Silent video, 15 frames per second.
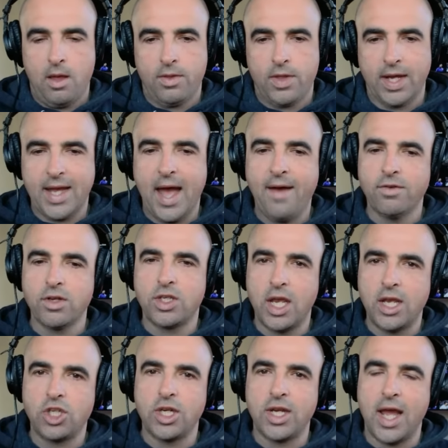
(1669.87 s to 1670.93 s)
The
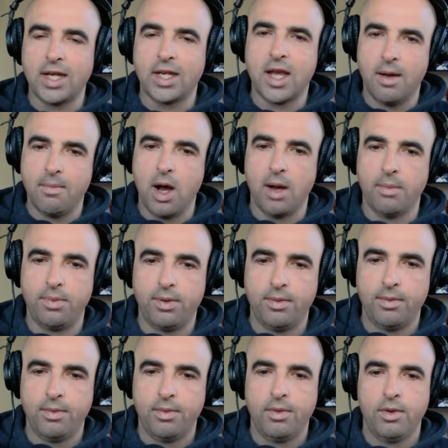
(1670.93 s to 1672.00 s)
conversation had come up
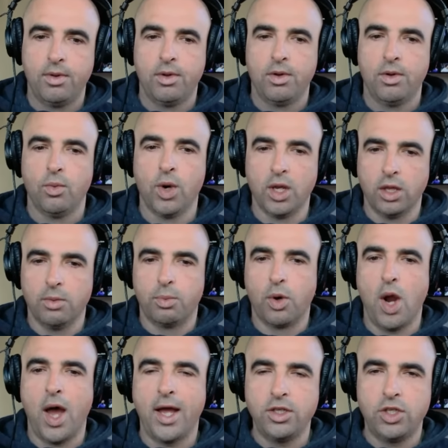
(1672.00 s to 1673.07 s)
where
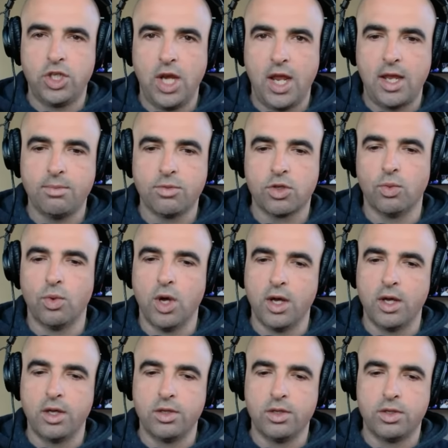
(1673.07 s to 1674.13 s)
LeBron James
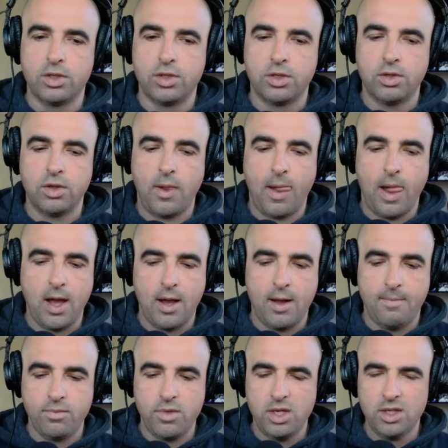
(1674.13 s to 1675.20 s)
was
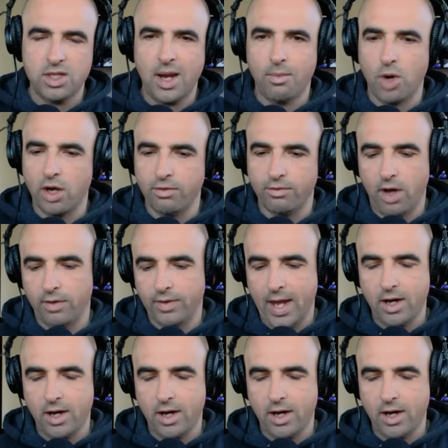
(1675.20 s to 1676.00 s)
somewhat involved.